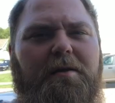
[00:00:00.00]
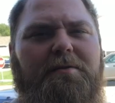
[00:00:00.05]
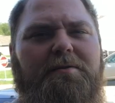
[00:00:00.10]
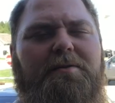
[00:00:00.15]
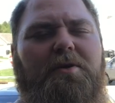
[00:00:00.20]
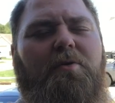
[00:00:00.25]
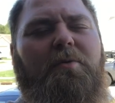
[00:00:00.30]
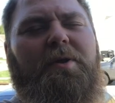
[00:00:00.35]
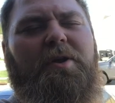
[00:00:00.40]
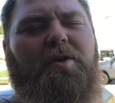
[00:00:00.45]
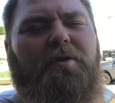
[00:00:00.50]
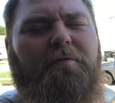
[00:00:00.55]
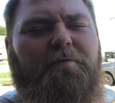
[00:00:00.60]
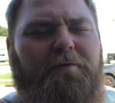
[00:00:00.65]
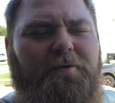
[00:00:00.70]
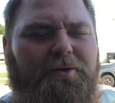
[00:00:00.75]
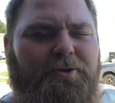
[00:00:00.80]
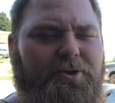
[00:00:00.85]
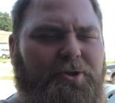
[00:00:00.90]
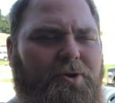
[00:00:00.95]
So we know
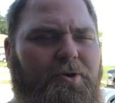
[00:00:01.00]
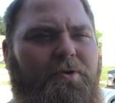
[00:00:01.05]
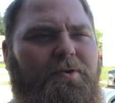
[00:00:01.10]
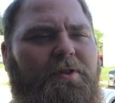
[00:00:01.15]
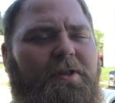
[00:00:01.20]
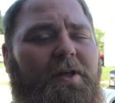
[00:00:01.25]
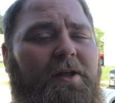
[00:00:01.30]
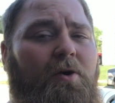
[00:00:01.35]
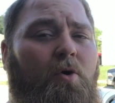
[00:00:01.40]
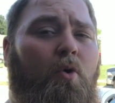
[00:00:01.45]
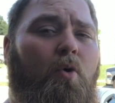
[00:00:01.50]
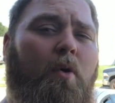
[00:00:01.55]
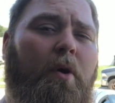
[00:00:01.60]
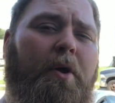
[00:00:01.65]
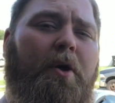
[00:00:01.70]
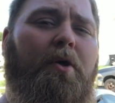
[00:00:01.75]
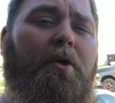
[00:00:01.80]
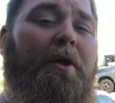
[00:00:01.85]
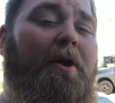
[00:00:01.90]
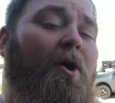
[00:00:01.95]
for sure that
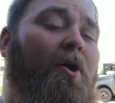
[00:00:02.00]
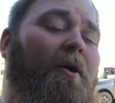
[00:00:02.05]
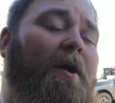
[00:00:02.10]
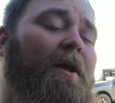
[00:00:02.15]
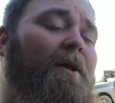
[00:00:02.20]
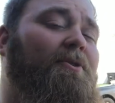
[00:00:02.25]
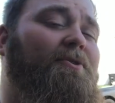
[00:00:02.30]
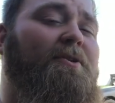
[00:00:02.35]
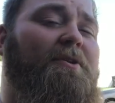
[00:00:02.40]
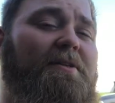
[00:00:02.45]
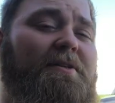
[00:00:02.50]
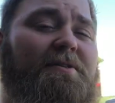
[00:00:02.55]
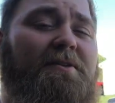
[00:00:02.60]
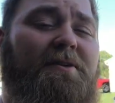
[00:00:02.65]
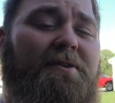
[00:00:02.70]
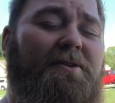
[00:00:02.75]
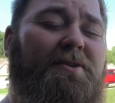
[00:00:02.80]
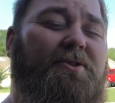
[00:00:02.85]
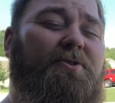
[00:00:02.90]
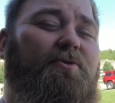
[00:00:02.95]
oil in our engine is
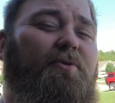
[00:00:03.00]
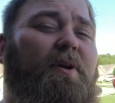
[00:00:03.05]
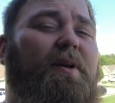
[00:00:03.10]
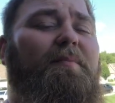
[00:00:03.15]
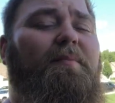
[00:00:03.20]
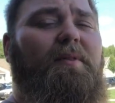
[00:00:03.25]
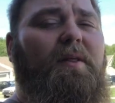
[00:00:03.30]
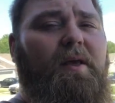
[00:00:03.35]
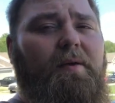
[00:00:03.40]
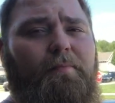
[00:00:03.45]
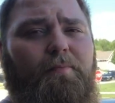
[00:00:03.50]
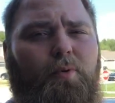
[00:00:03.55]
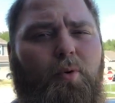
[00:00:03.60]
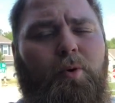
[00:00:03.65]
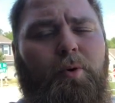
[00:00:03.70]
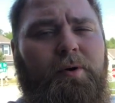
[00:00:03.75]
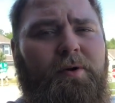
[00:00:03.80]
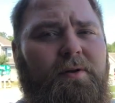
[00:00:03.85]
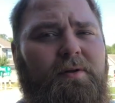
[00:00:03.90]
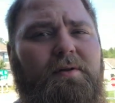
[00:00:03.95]
extremely
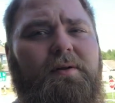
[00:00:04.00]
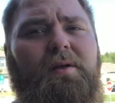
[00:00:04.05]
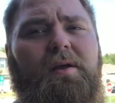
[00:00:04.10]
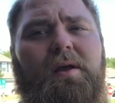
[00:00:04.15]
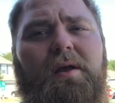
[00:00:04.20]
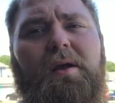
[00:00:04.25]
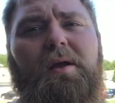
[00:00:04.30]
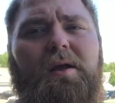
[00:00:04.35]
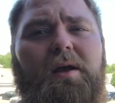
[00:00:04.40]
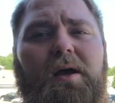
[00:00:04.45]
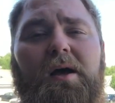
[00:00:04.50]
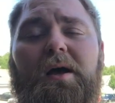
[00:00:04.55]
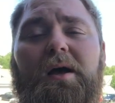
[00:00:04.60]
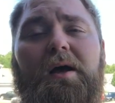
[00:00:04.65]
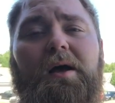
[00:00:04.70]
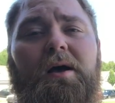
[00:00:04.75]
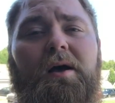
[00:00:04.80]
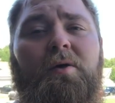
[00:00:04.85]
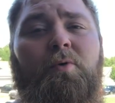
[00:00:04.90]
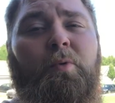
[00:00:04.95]
important.
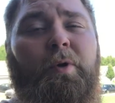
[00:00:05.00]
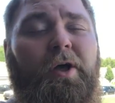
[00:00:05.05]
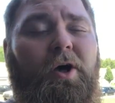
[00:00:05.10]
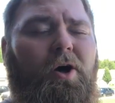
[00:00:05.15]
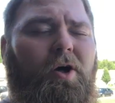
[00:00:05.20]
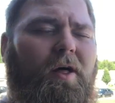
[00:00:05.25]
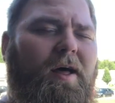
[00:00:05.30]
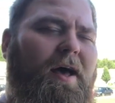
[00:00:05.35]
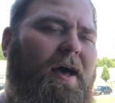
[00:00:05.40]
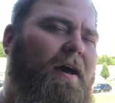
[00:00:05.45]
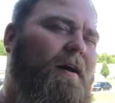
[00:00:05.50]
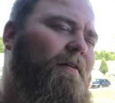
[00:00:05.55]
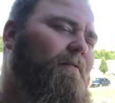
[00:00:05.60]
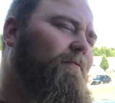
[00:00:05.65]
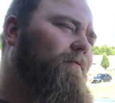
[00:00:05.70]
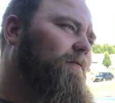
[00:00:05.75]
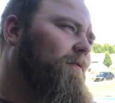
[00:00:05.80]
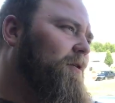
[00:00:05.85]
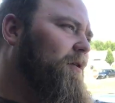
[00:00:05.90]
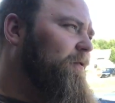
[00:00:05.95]
We all have
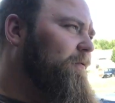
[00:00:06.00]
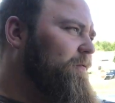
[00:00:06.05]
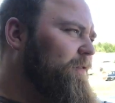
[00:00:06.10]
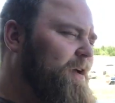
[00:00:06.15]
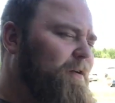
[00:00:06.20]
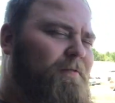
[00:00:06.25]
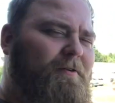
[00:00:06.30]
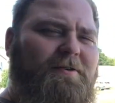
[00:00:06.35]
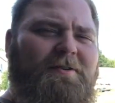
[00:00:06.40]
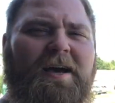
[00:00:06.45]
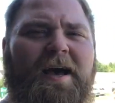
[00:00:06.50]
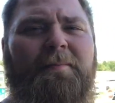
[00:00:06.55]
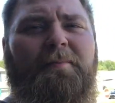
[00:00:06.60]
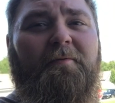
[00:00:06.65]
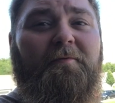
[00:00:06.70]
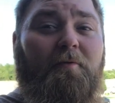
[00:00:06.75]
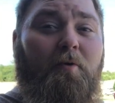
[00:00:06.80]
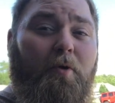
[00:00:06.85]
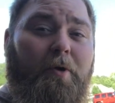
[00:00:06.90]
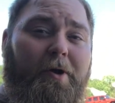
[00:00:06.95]
our favorite type
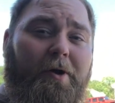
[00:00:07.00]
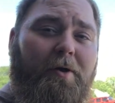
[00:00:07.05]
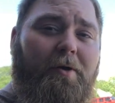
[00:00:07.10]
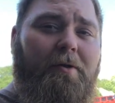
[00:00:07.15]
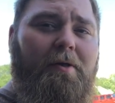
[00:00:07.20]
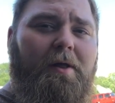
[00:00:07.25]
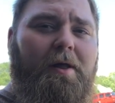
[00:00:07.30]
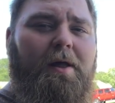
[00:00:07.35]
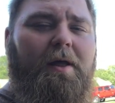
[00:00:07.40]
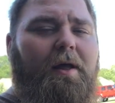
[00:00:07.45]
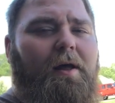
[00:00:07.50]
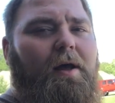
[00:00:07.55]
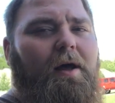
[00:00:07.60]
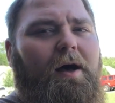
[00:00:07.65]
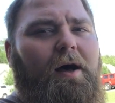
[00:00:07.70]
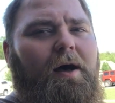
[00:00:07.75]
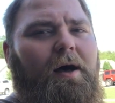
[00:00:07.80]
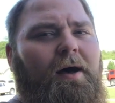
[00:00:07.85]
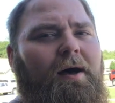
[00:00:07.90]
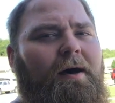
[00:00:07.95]
of oil,
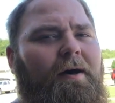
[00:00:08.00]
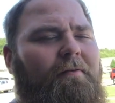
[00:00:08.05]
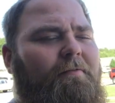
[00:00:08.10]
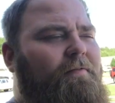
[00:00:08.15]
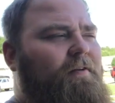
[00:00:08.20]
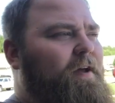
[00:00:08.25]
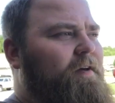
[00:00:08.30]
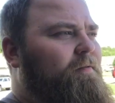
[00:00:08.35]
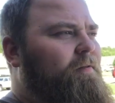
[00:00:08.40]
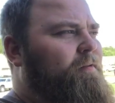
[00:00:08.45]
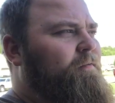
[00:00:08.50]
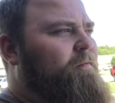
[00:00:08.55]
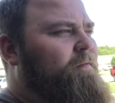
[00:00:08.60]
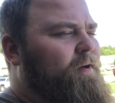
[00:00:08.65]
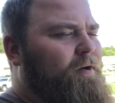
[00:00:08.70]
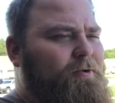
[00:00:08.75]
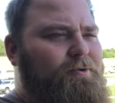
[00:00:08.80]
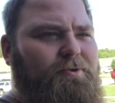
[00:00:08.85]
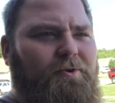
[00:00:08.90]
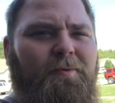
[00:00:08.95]
favorite
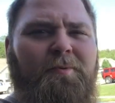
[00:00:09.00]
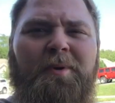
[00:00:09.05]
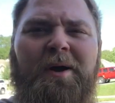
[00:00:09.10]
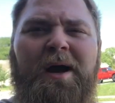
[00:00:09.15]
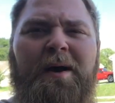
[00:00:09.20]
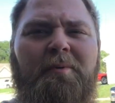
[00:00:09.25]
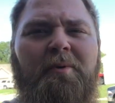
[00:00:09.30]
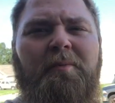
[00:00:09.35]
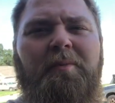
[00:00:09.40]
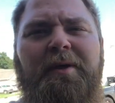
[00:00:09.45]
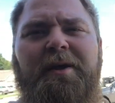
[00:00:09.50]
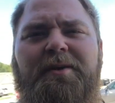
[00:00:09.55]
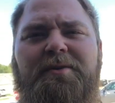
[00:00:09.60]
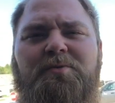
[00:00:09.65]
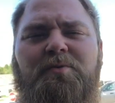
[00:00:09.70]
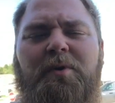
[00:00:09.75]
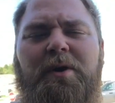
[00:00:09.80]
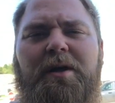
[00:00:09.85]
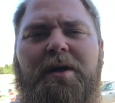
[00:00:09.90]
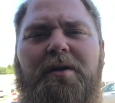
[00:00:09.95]
filter probably
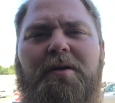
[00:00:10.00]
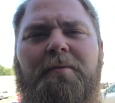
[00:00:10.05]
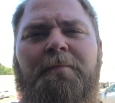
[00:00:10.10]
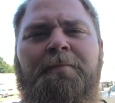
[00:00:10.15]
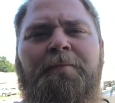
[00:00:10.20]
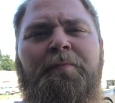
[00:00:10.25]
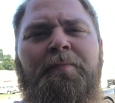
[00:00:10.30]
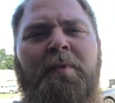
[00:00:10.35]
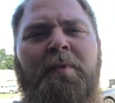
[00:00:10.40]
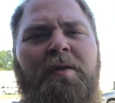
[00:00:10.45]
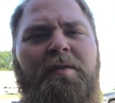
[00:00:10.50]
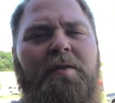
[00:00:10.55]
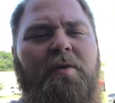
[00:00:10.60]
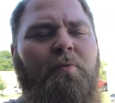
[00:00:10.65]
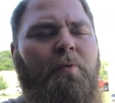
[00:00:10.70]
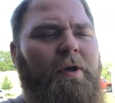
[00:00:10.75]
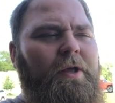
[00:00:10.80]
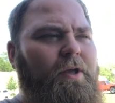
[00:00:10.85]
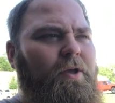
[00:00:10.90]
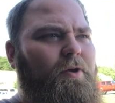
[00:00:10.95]
as well that
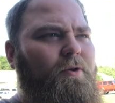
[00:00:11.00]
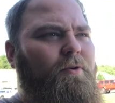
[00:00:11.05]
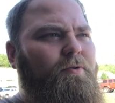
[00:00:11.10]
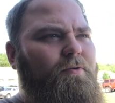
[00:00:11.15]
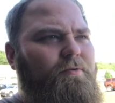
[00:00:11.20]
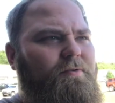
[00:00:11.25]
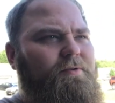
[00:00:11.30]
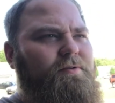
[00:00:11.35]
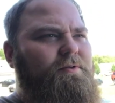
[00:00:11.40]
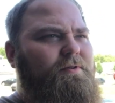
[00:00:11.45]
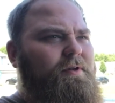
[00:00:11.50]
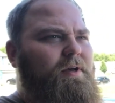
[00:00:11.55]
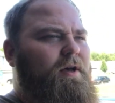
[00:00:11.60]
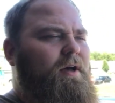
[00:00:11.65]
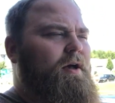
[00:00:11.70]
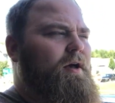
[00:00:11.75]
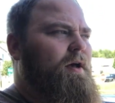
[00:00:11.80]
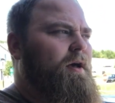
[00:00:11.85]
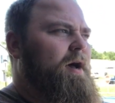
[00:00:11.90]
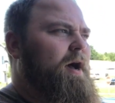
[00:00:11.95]
we use.
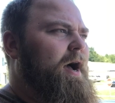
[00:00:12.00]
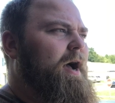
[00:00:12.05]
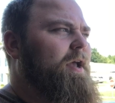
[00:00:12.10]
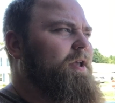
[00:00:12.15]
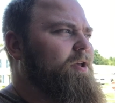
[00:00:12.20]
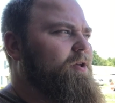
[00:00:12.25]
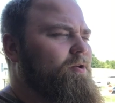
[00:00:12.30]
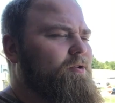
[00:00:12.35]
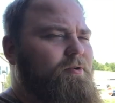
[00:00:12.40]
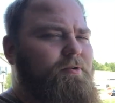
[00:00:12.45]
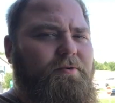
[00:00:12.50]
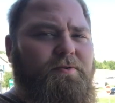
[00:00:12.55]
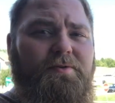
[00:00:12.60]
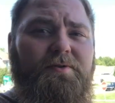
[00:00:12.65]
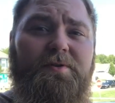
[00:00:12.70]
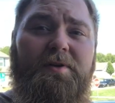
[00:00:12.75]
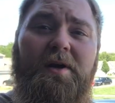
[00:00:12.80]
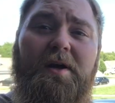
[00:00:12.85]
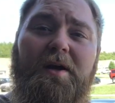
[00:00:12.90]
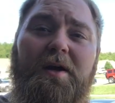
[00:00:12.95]
I
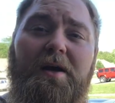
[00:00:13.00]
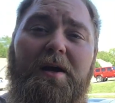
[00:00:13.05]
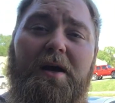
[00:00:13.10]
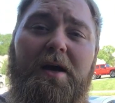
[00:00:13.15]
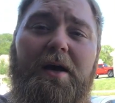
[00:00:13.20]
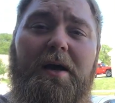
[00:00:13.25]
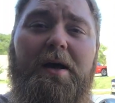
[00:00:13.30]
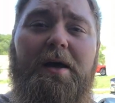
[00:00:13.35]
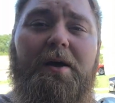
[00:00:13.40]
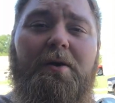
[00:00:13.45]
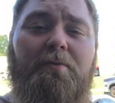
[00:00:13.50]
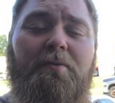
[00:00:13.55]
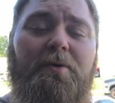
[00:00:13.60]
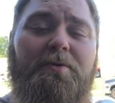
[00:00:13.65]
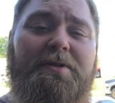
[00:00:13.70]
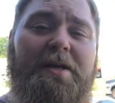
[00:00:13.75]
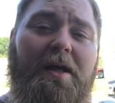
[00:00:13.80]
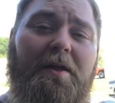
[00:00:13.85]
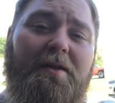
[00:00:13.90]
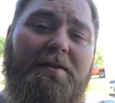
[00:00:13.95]
use
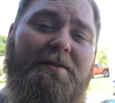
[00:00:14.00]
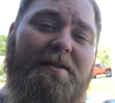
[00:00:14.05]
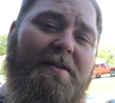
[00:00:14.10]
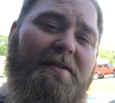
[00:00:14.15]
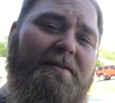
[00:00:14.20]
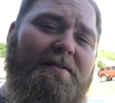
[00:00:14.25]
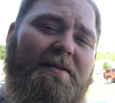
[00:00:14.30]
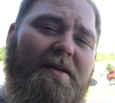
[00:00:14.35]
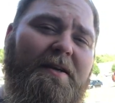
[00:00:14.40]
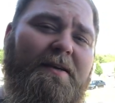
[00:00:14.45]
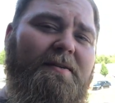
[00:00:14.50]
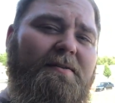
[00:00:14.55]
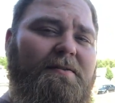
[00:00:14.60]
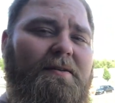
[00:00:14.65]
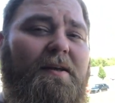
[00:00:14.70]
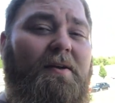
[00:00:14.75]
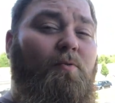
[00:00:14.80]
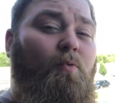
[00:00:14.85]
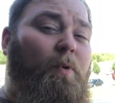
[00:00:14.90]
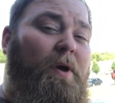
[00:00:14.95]
Rotella
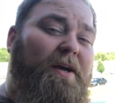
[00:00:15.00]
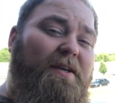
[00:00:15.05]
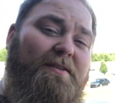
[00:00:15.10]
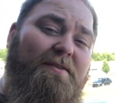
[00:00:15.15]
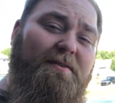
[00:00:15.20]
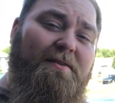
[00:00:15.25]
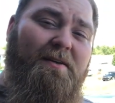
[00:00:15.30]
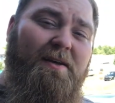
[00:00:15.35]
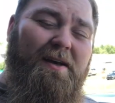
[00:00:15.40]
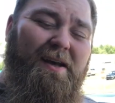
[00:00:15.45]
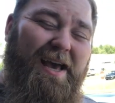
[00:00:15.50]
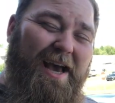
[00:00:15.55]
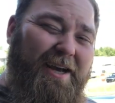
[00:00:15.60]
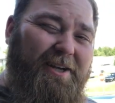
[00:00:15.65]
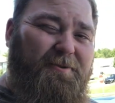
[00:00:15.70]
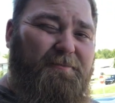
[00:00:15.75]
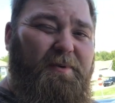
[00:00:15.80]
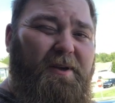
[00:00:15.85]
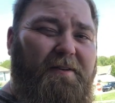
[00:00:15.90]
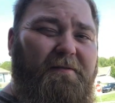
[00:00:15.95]
T6 and Wix
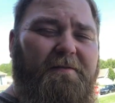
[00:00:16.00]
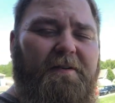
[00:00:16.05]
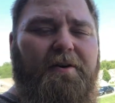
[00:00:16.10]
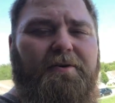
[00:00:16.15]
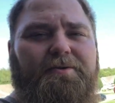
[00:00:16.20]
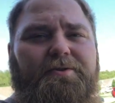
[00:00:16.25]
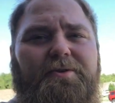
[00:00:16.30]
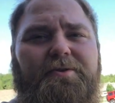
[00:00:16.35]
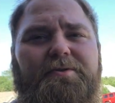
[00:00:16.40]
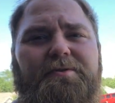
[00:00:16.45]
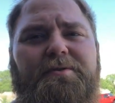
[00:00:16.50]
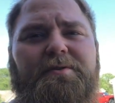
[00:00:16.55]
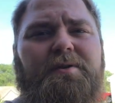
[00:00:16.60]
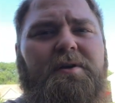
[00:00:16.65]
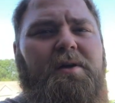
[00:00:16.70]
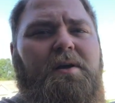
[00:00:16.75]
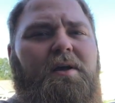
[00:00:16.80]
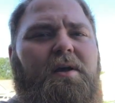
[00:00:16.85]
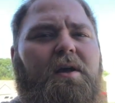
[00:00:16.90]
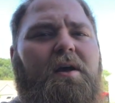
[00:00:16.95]
XP filters.
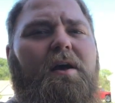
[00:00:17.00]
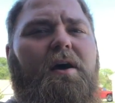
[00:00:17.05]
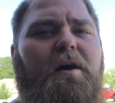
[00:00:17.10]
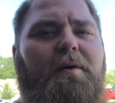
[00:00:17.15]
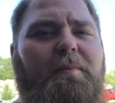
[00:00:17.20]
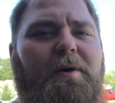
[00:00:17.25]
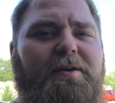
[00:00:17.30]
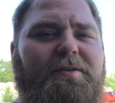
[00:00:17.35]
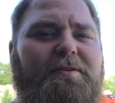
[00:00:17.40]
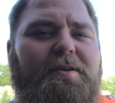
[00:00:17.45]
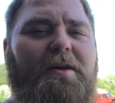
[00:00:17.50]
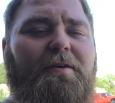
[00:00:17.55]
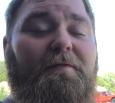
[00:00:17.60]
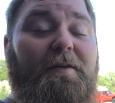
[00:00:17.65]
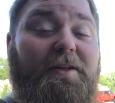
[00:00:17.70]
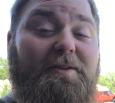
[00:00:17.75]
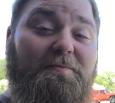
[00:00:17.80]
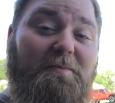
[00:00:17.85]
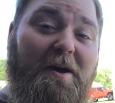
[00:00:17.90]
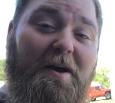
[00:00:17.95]
Myself,
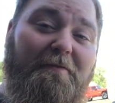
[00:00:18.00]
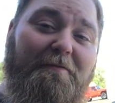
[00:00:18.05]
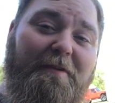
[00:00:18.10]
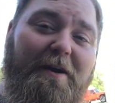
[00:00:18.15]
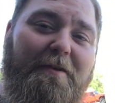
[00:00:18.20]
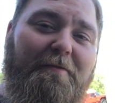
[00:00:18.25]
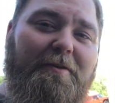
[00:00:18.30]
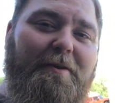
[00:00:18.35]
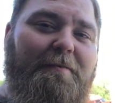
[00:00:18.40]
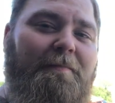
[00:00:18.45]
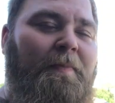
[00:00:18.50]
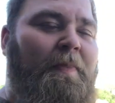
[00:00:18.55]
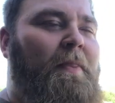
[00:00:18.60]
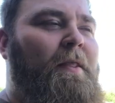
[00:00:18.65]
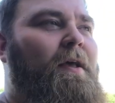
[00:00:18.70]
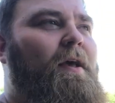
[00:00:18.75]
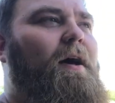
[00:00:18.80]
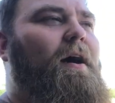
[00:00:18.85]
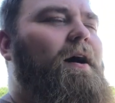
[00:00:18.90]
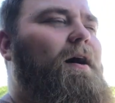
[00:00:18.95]
that's my favorite.
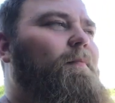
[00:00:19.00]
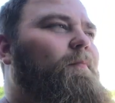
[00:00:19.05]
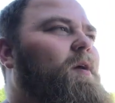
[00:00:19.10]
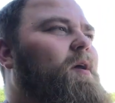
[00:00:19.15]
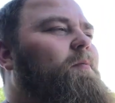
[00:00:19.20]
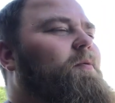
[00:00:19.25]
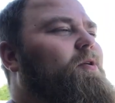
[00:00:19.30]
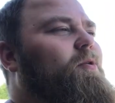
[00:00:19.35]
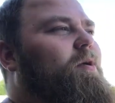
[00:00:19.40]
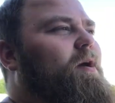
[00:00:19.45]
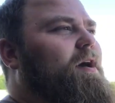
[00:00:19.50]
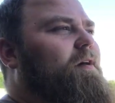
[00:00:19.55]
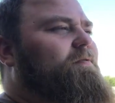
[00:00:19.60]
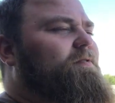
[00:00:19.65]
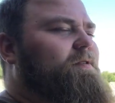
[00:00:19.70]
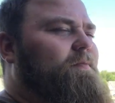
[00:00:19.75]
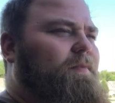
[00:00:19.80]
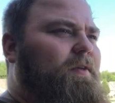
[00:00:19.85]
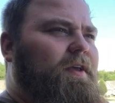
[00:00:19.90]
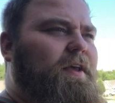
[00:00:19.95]
Maybe you have
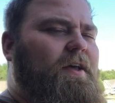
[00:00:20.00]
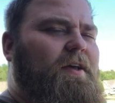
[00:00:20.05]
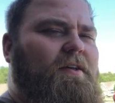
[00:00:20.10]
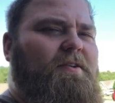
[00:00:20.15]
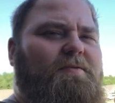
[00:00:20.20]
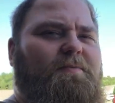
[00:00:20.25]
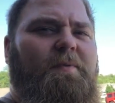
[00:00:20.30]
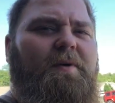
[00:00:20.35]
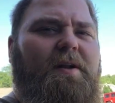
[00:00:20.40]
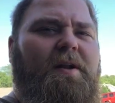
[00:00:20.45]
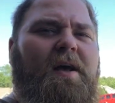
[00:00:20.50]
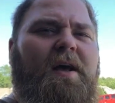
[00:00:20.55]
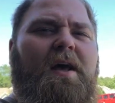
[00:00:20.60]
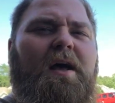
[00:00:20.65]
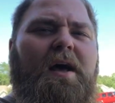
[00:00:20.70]
something else, but